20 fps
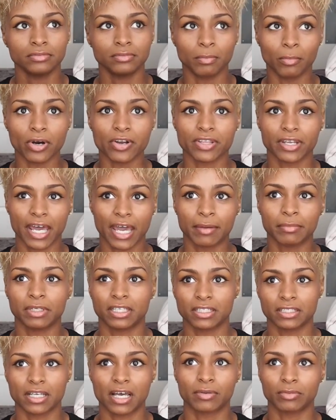more than that
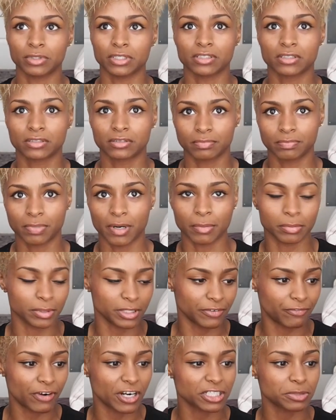because I was probably
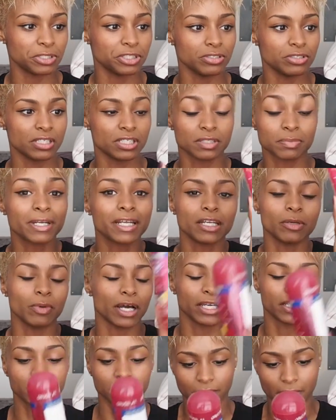a freshman using this. But
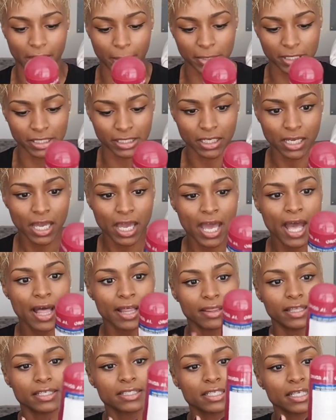anyway, rambling.
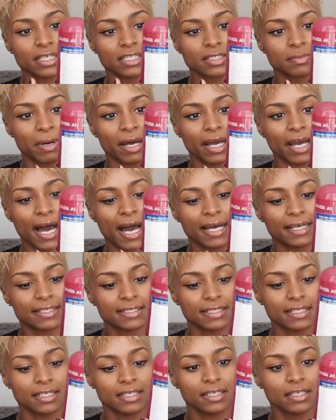This is my
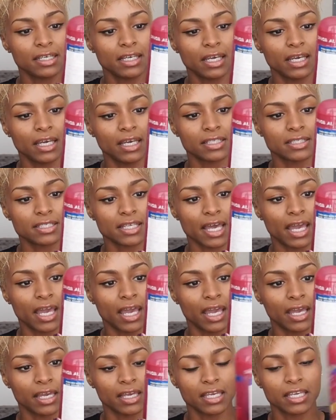IC. It's
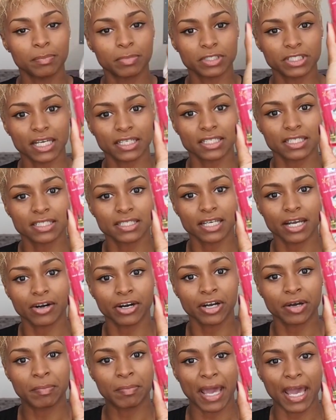a heat protected
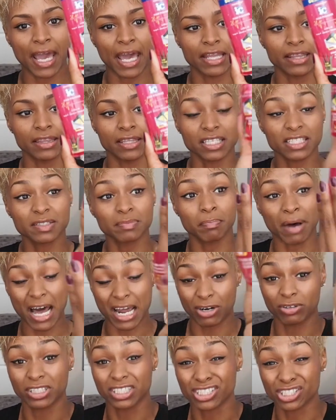serum, and this
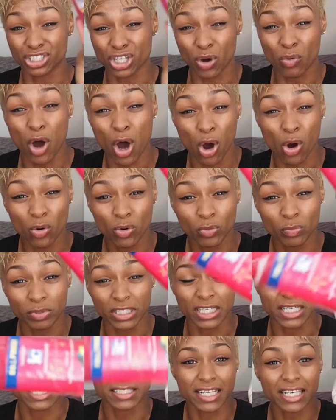bottle is so old
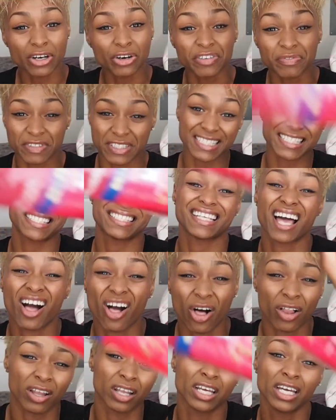because they don't even
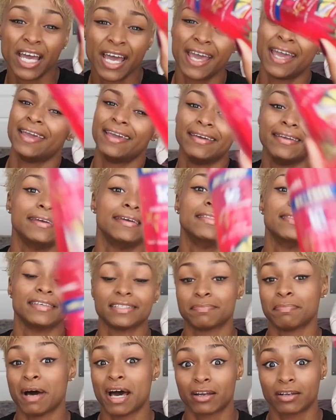sell it in
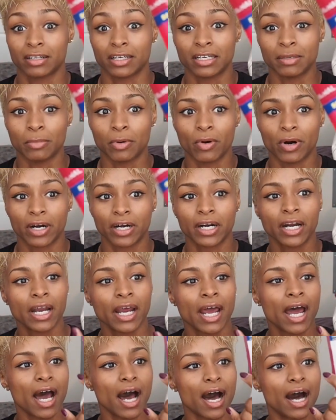this bottle
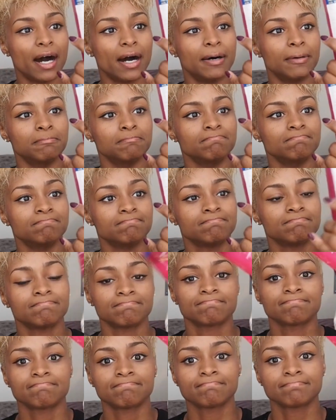anymore.
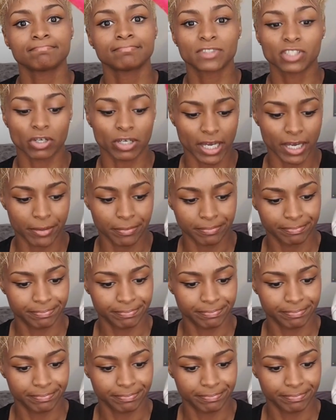So yeah.